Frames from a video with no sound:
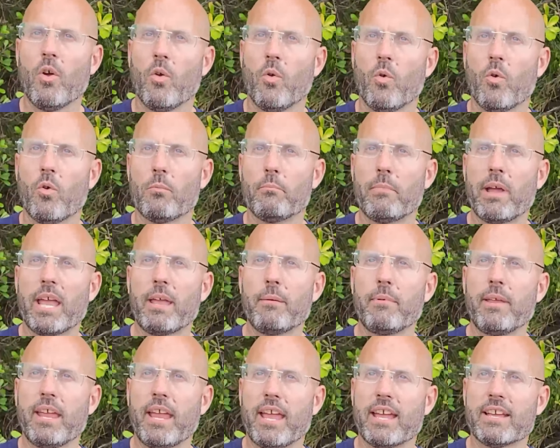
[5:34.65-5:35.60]
or
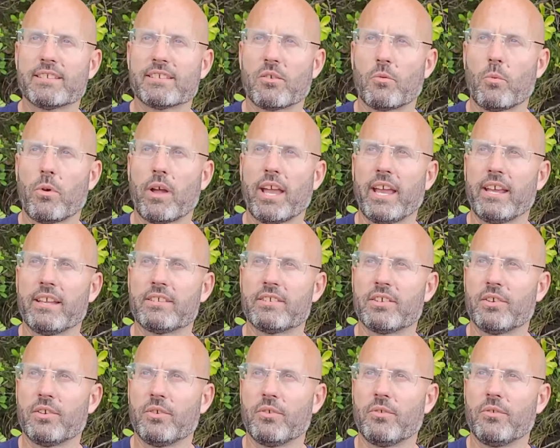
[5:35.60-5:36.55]
maybe as a way
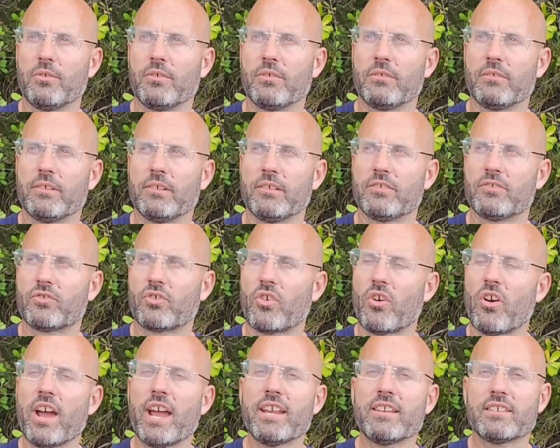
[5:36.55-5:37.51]
to
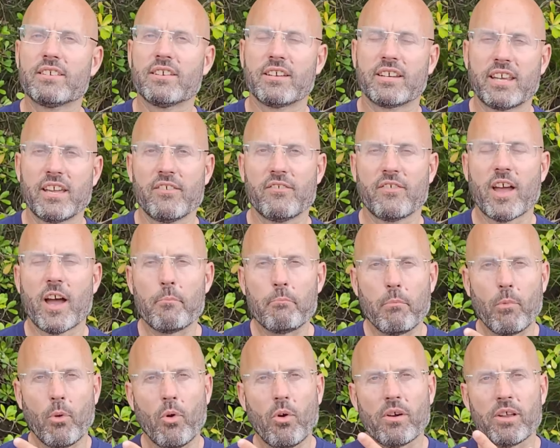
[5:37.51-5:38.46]
try to give a
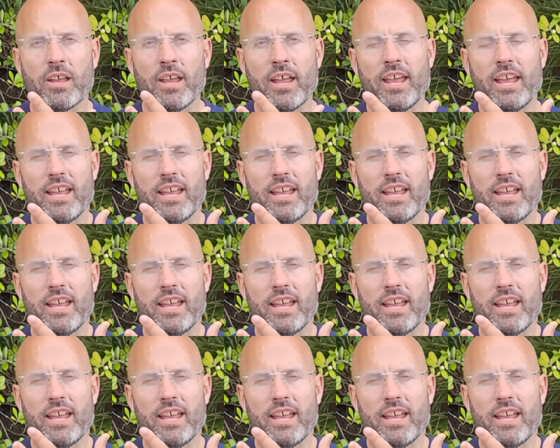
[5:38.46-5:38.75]
more